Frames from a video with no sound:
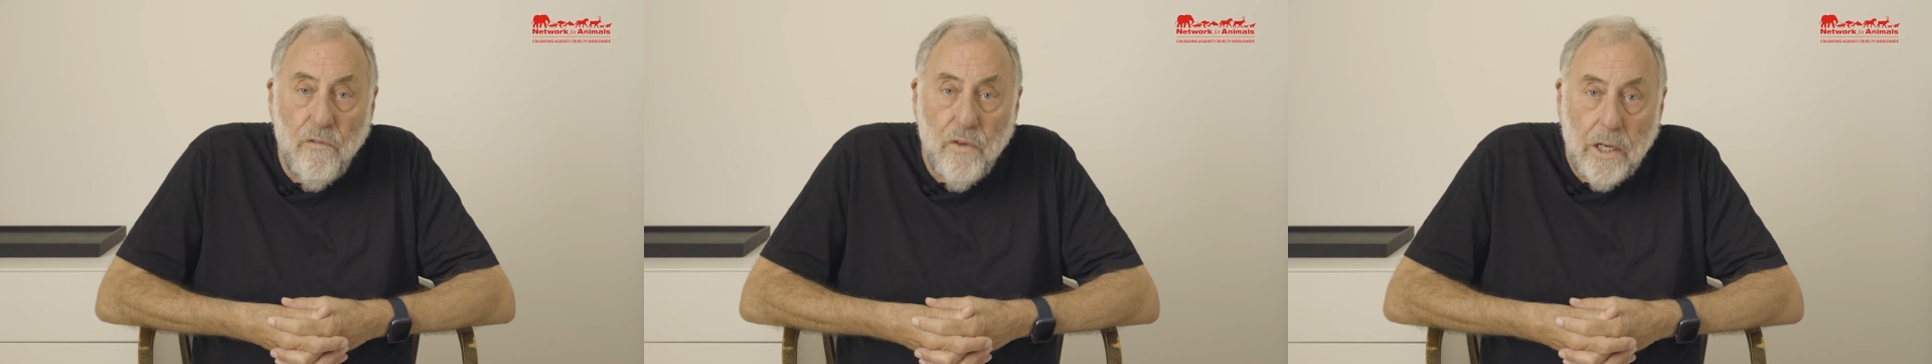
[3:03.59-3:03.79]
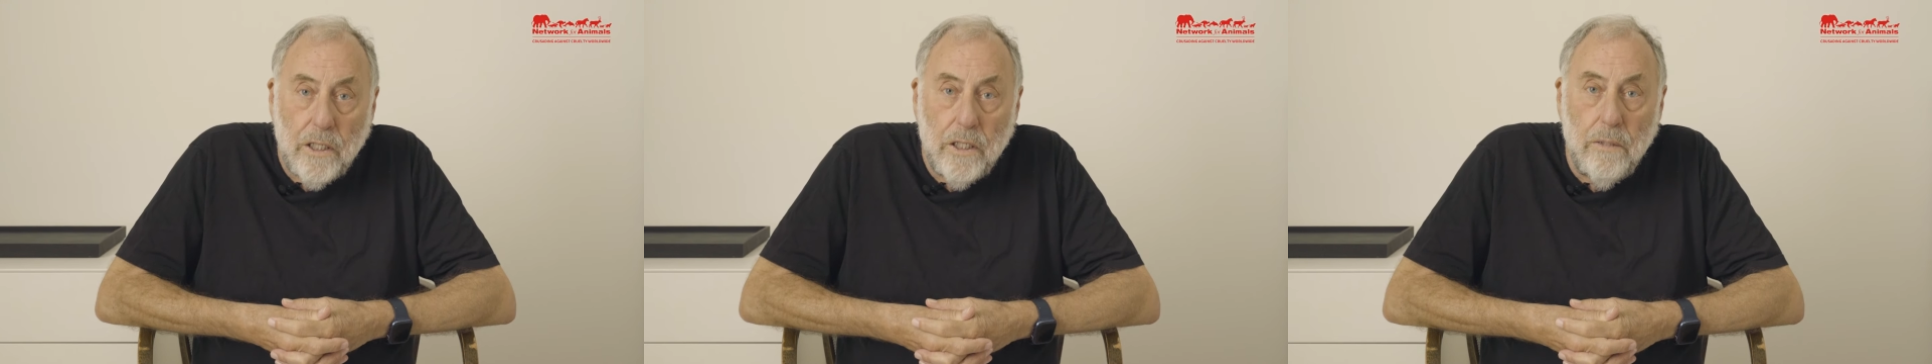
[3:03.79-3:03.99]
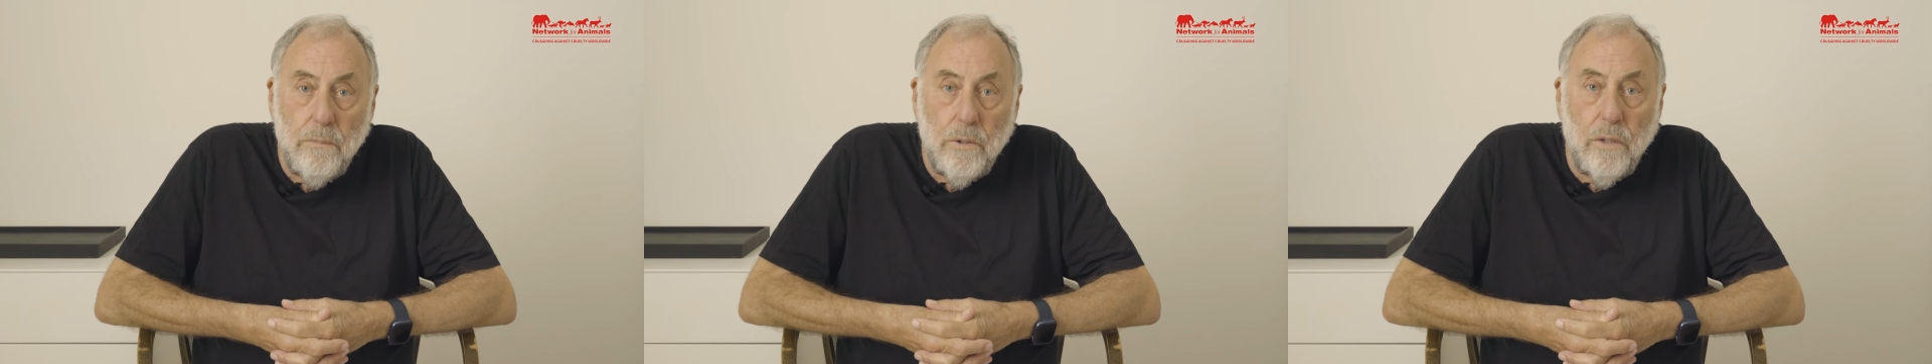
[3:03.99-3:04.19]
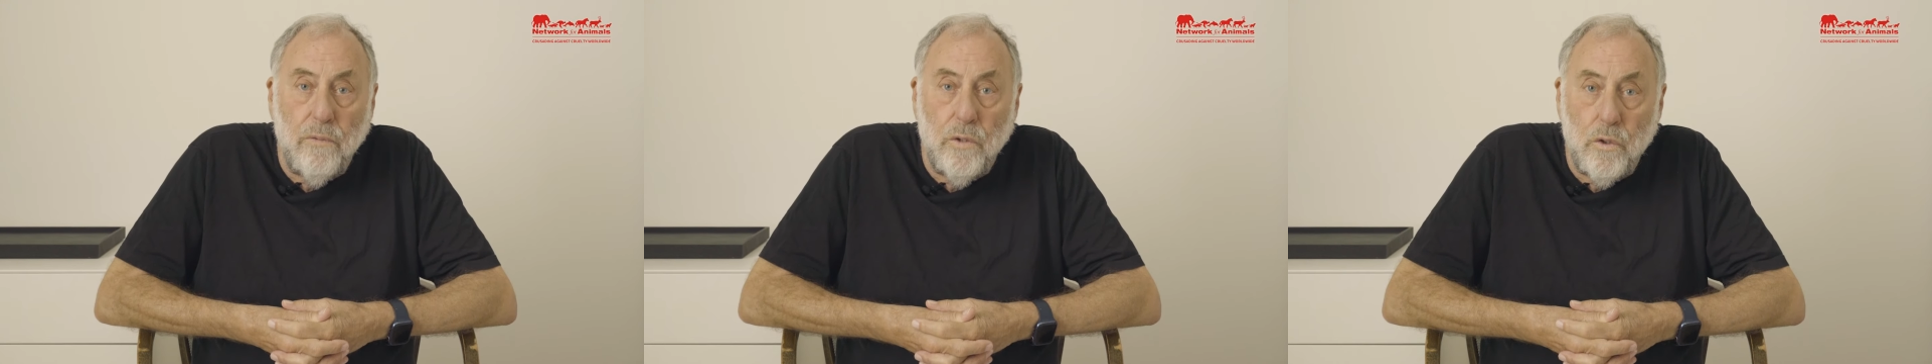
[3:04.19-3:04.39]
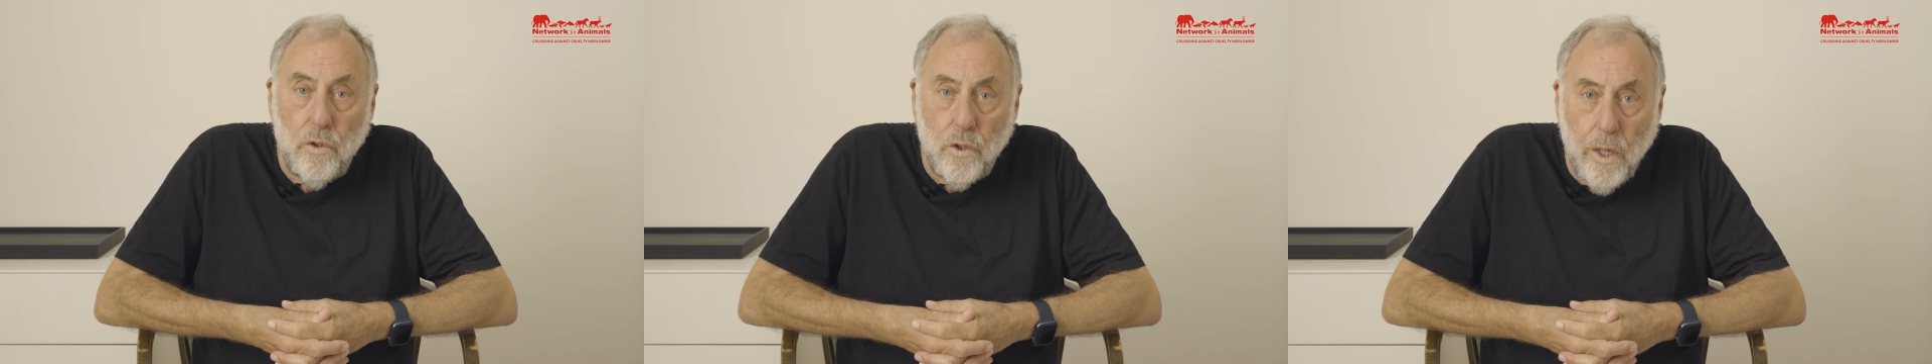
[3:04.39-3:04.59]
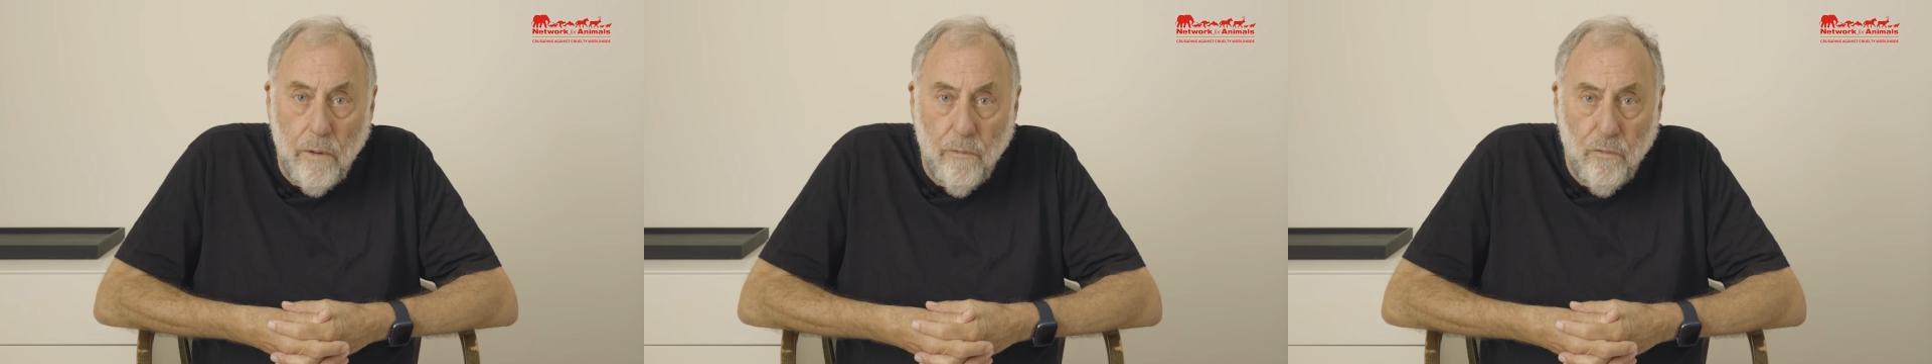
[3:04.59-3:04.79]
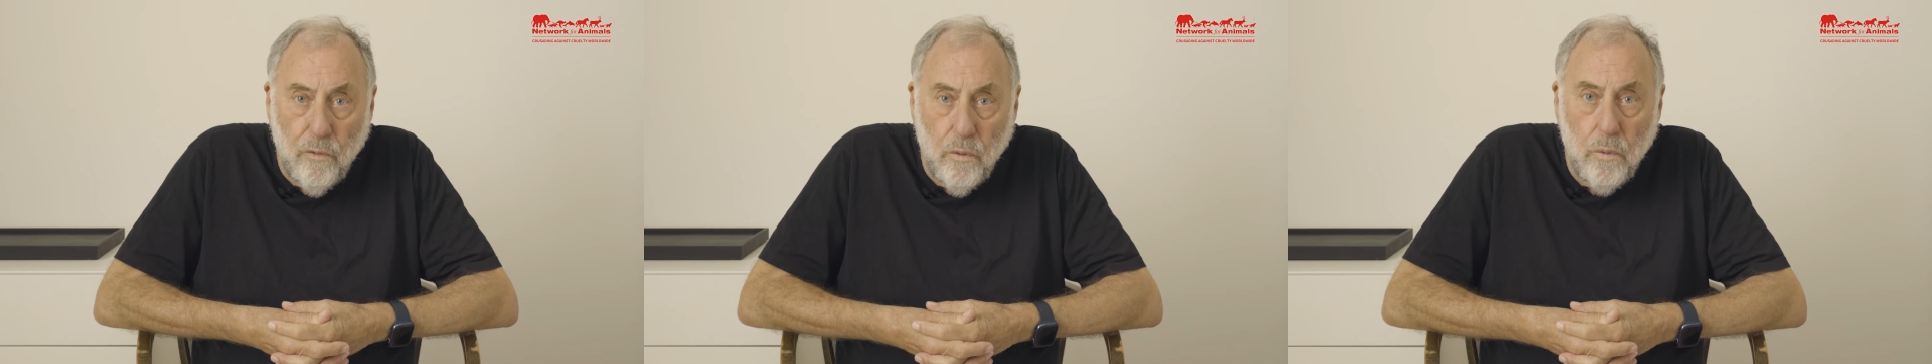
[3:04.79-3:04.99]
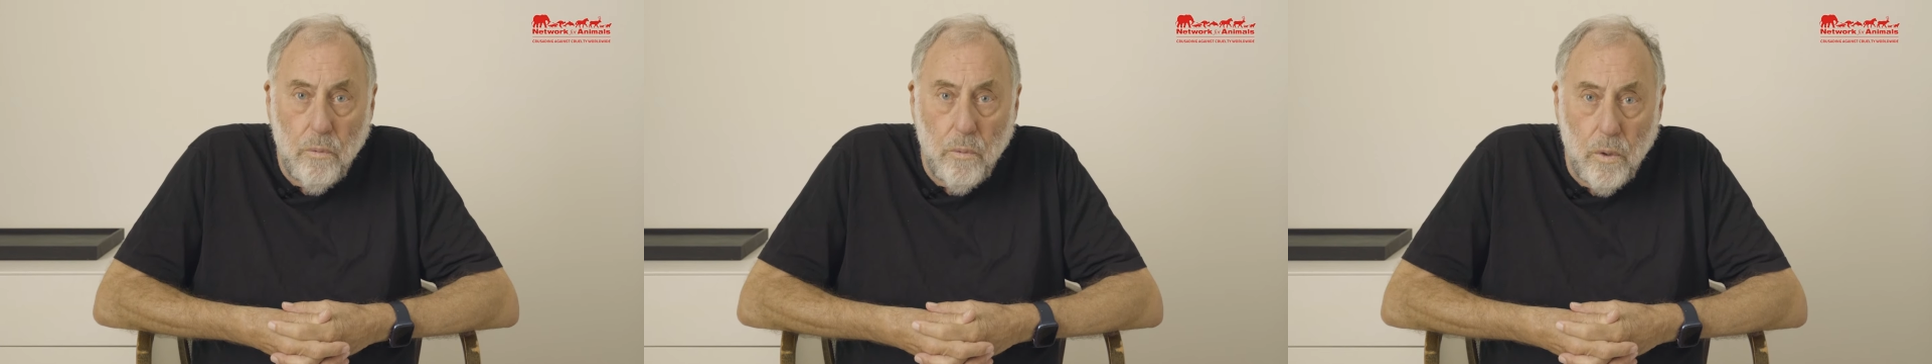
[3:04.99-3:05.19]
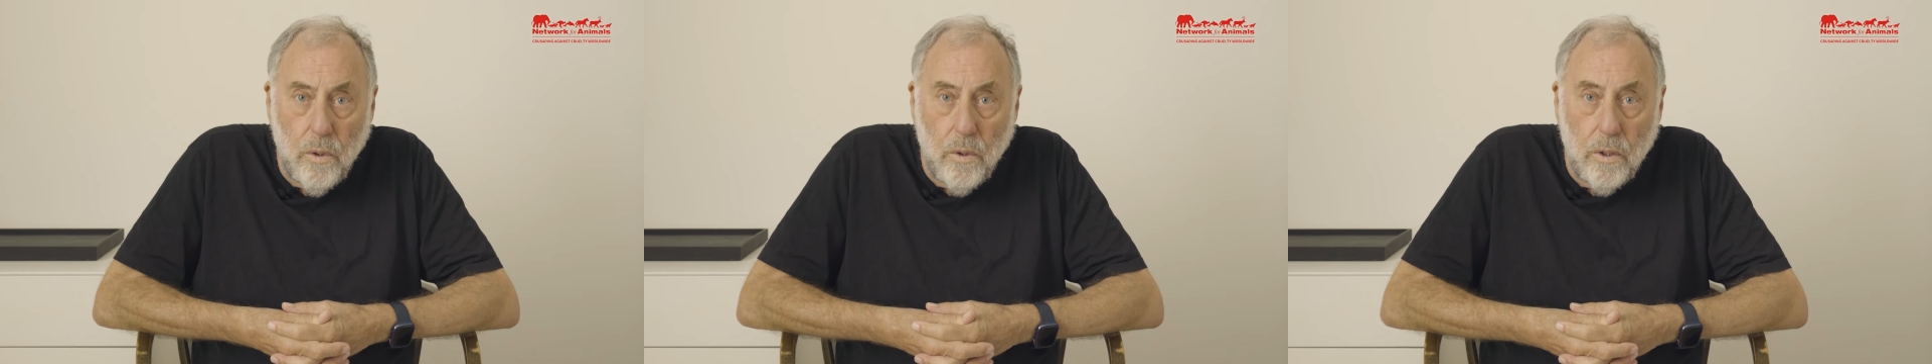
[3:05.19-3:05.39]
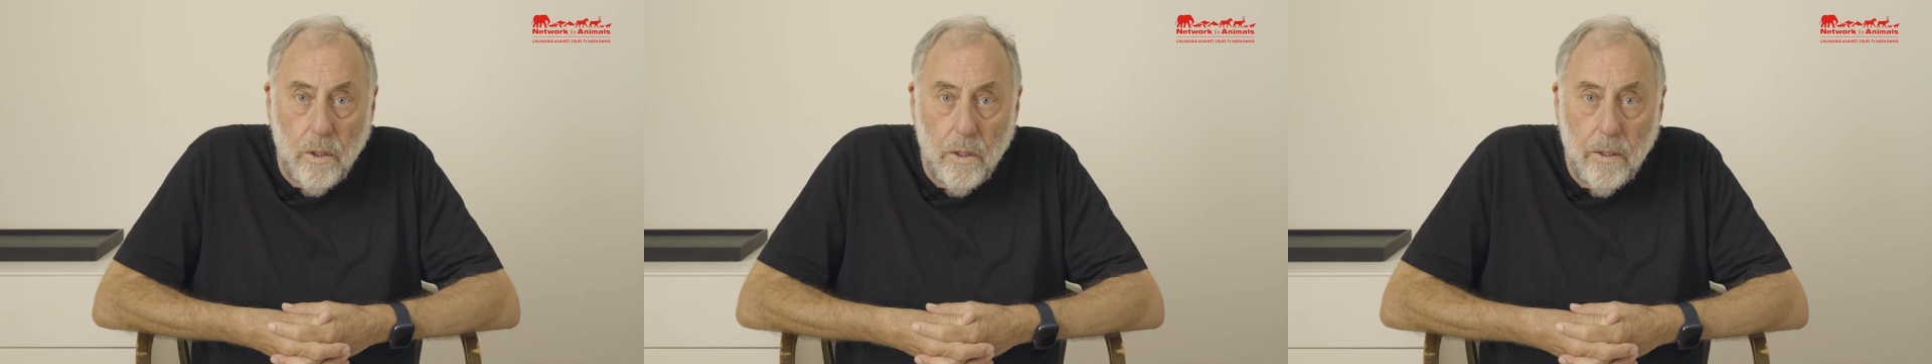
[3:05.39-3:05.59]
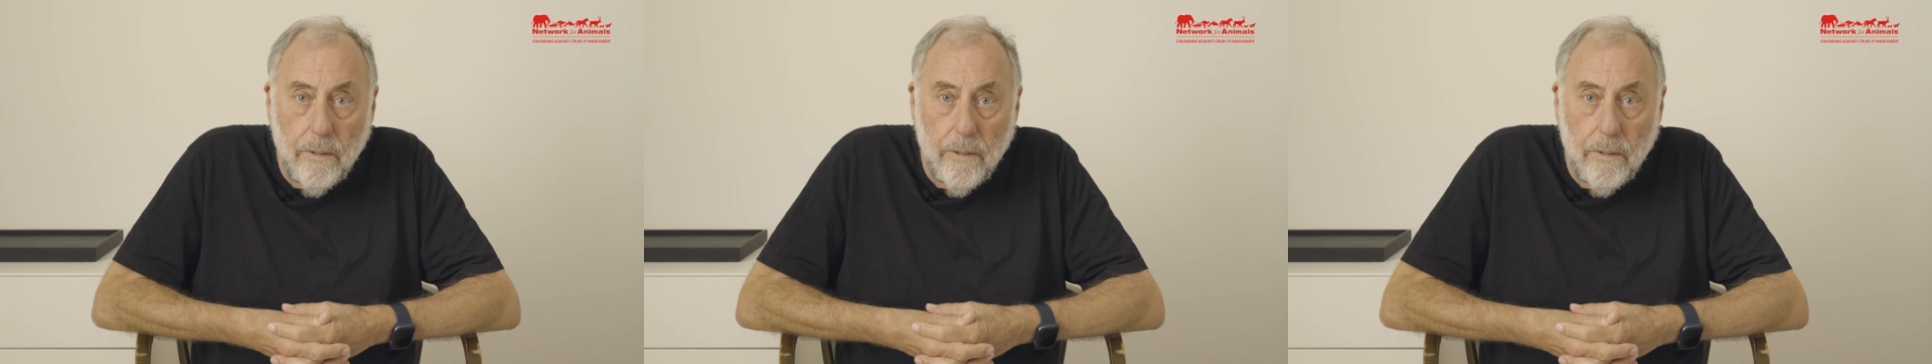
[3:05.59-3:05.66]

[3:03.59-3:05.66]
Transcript: victims of a dreadful war.